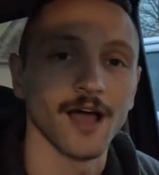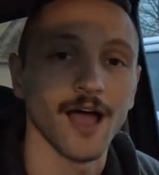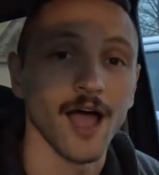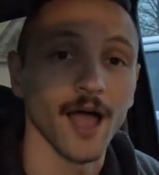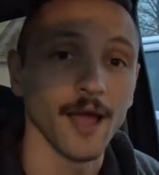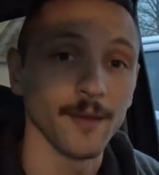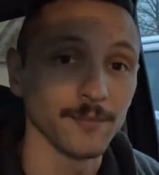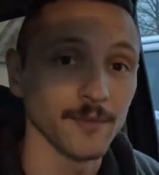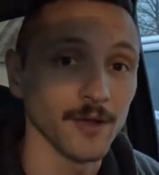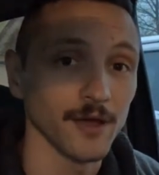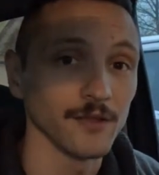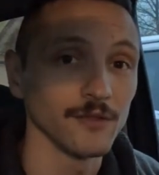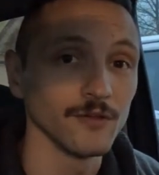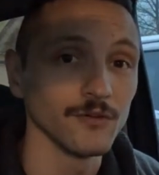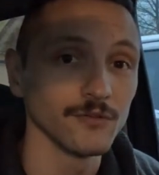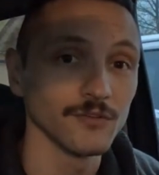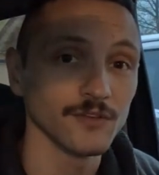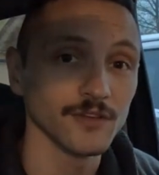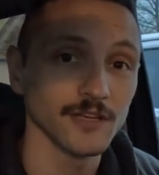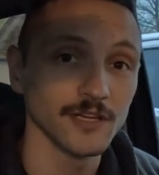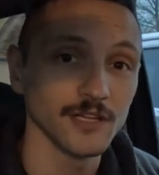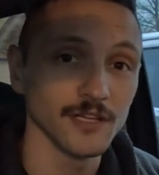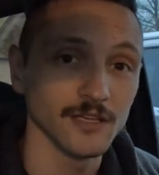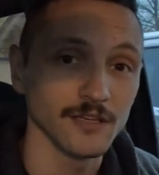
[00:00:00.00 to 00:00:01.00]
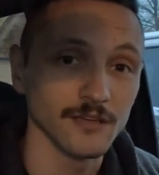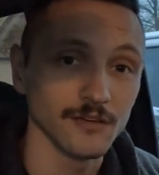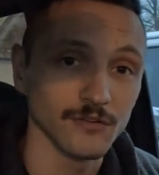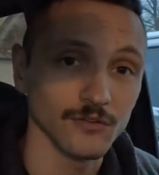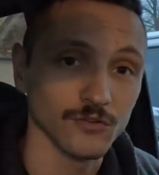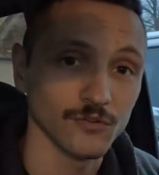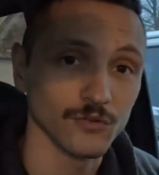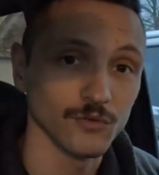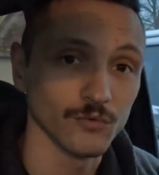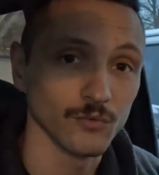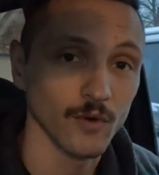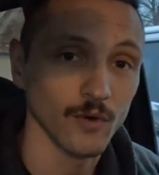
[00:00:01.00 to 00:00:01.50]
I'm not using it
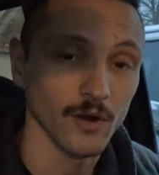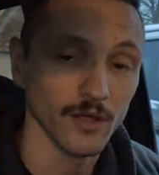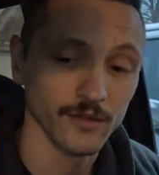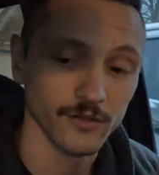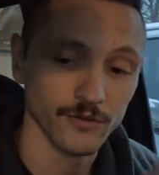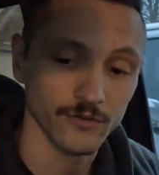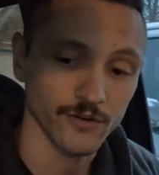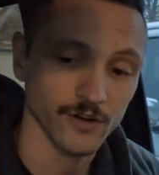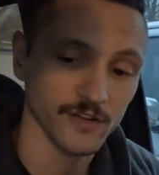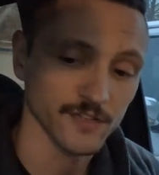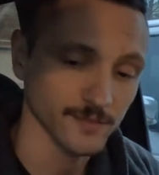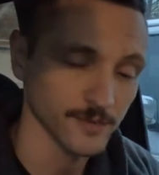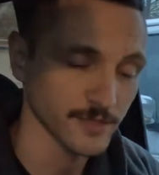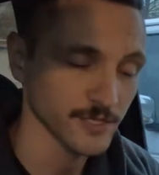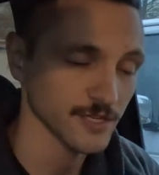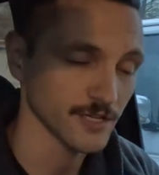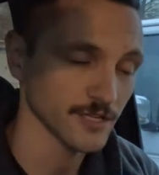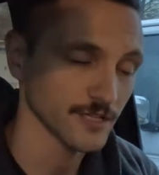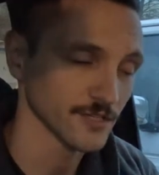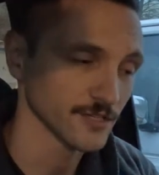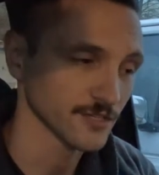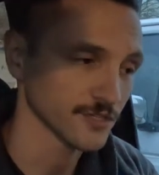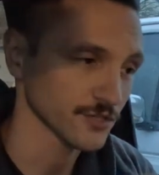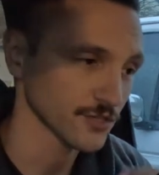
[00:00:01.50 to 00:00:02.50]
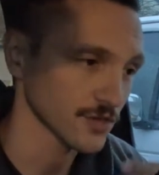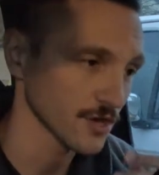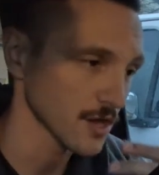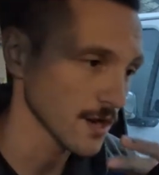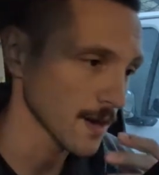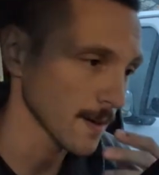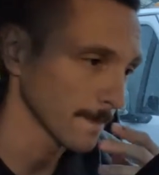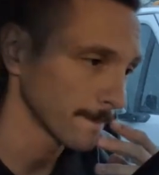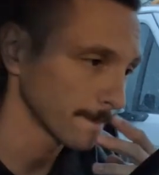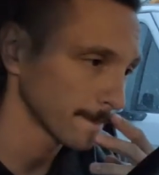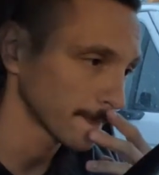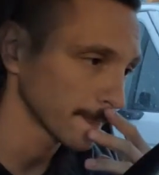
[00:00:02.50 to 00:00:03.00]
to run the transmission in this
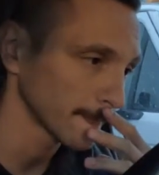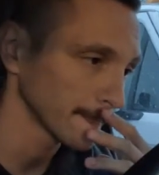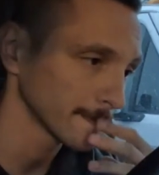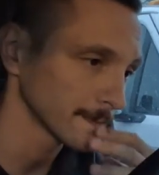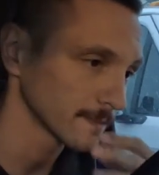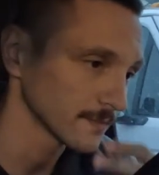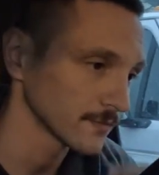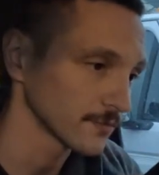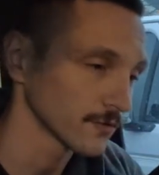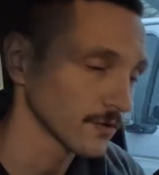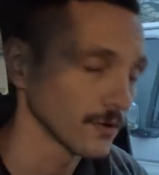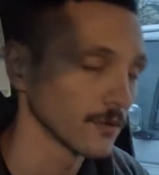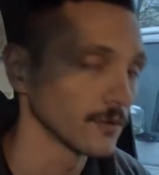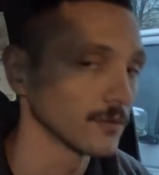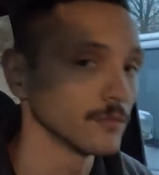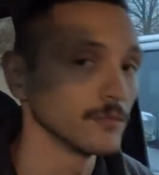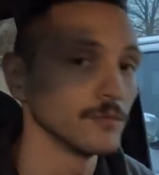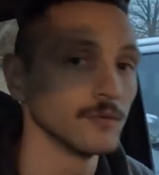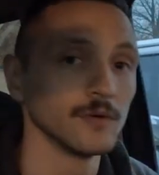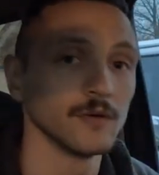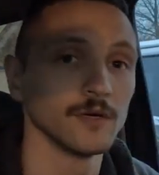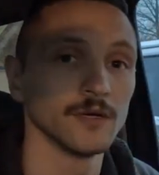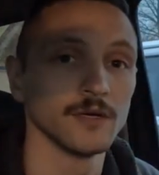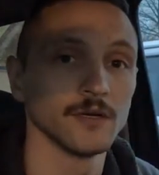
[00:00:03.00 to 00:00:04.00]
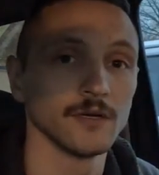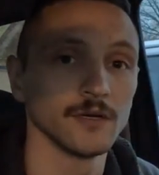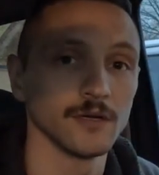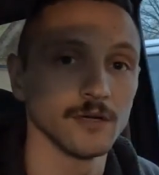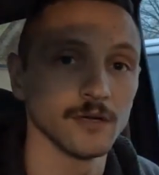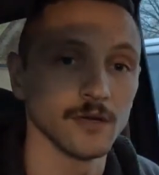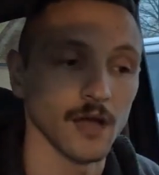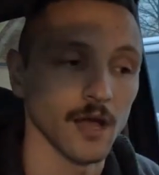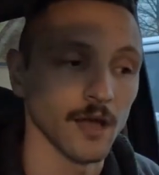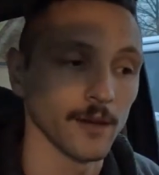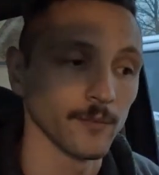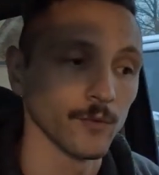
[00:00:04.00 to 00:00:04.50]
truck, so
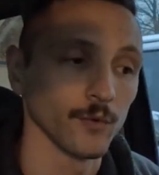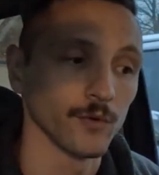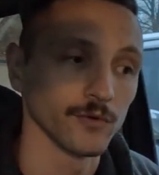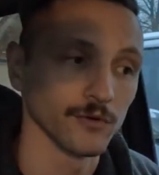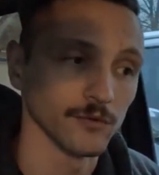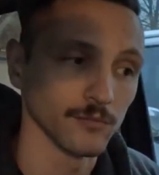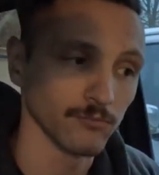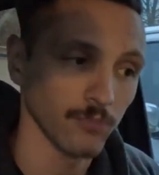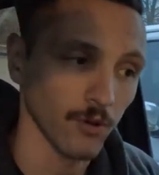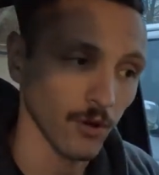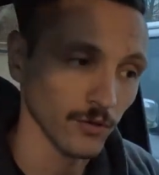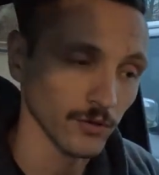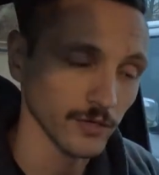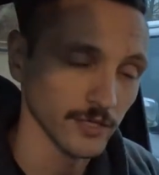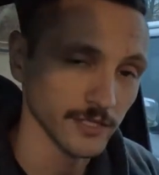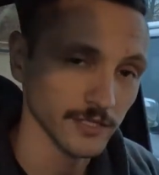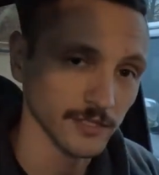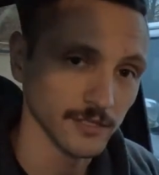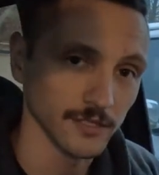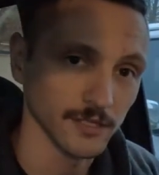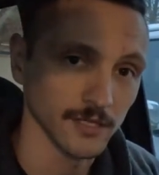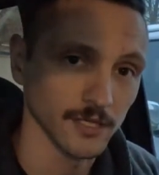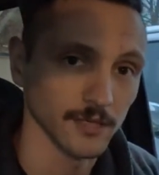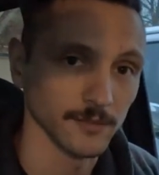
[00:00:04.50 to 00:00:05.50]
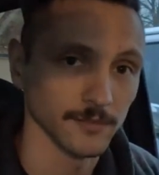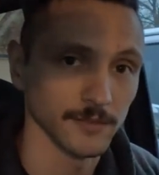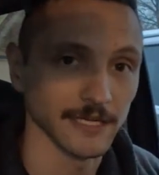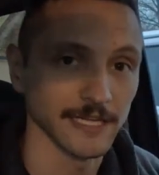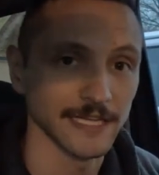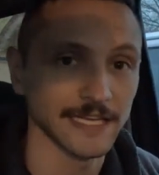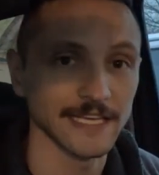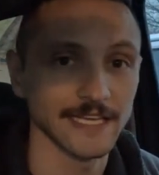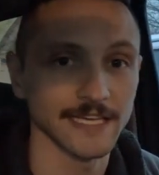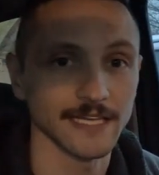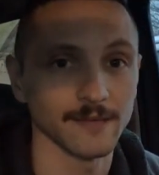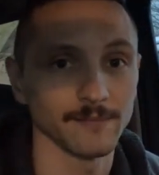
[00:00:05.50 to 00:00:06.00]
I'm going to pull it and I'm going to
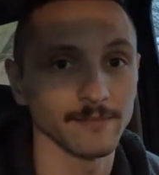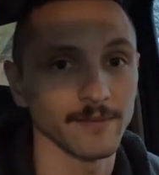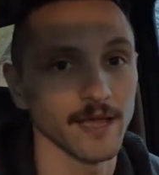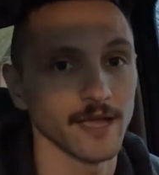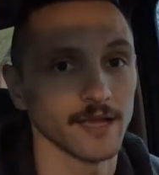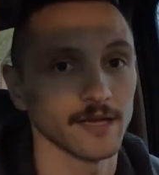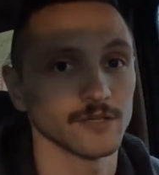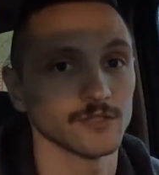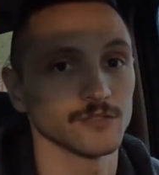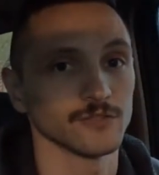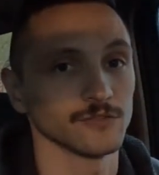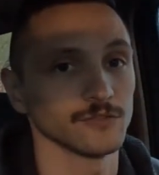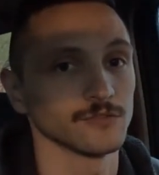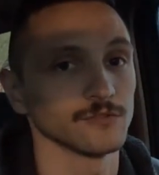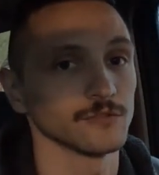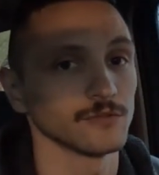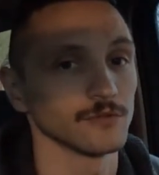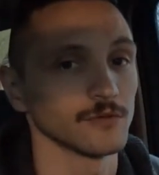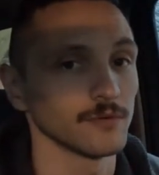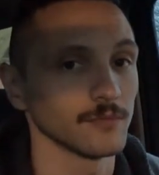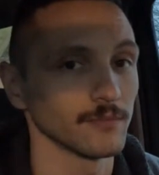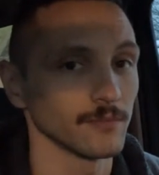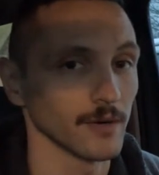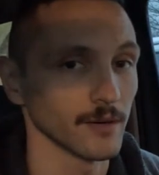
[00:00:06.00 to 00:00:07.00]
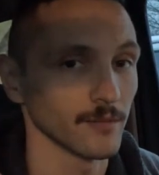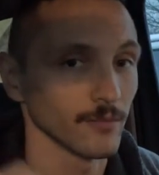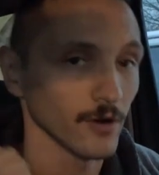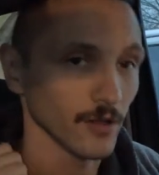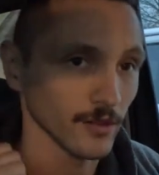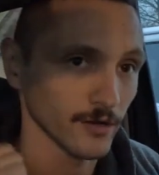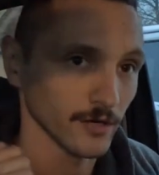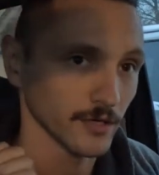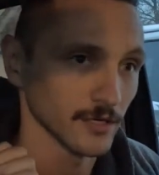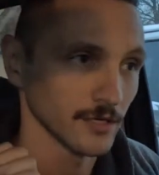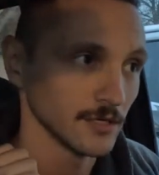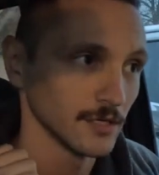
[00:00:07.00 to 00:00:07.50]
kick it back to my
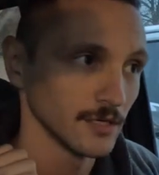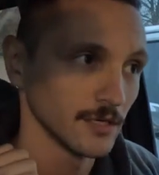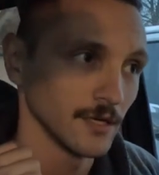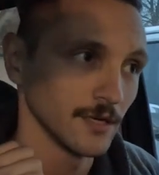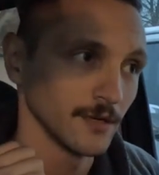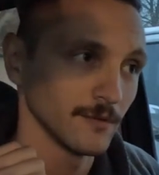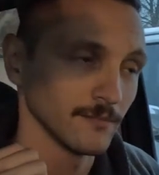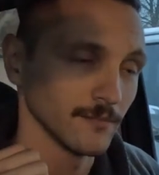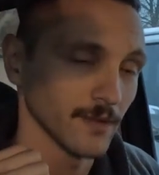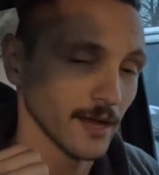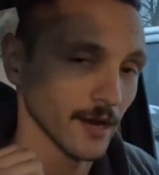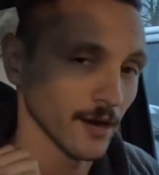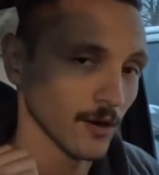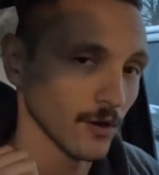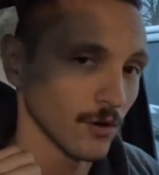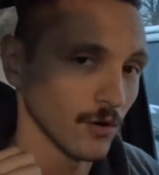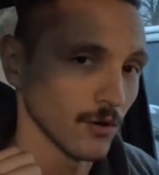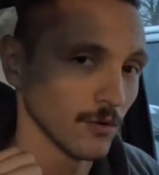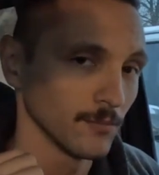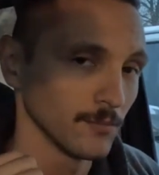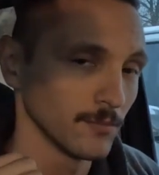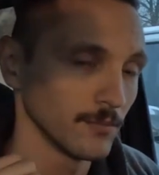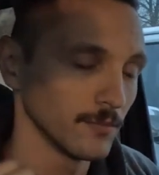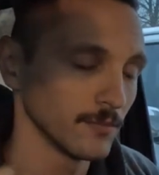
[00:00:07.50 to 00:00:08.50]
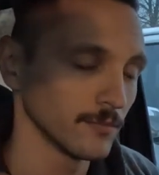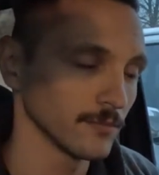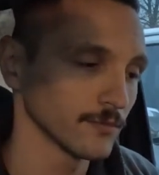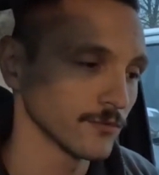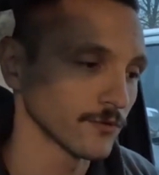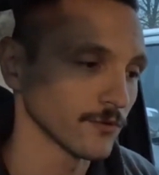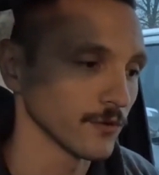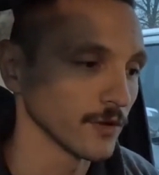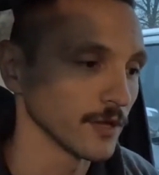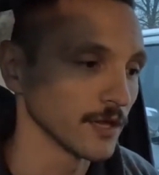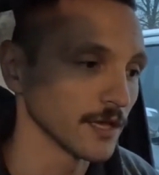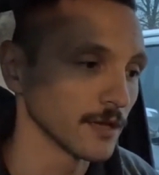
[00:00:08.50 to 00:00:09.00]
brother back home
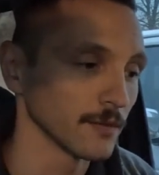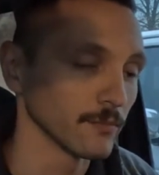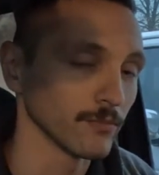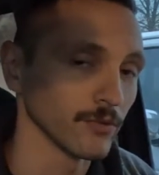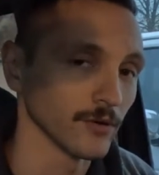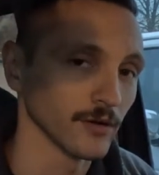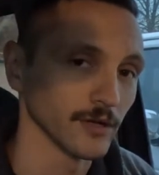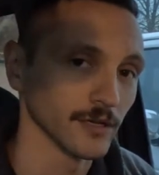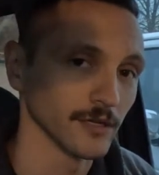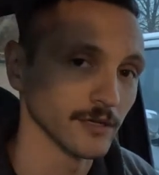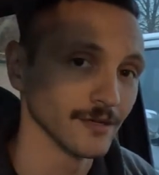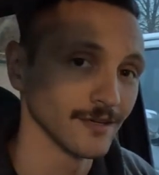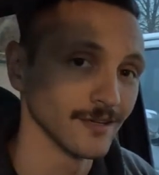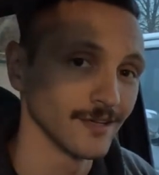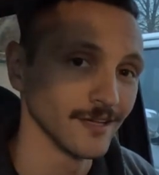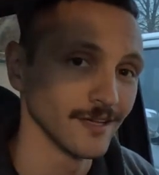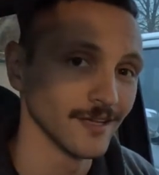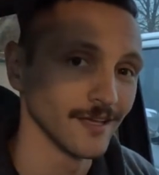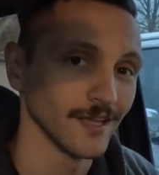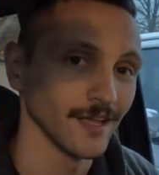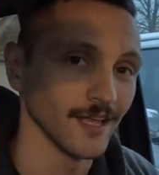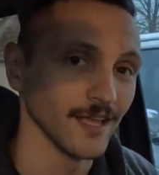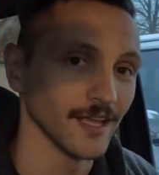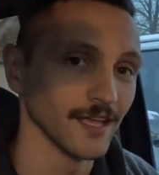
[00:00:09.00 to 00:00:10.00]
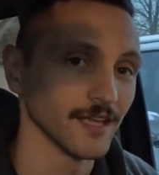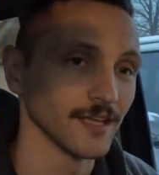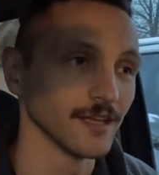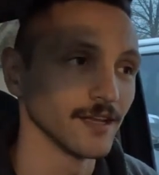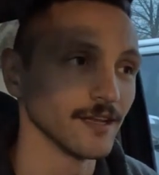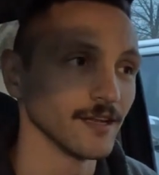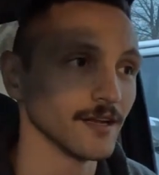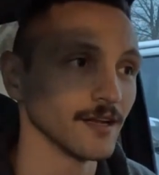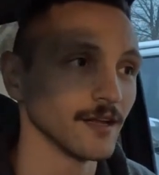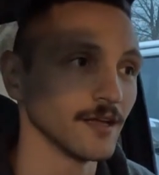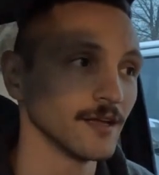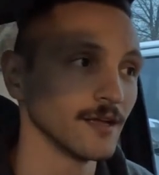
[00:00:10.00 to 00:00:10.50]
so he can put it
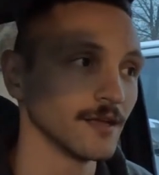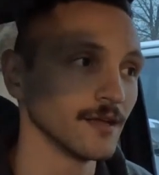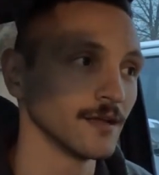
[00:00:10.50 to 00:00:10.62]
in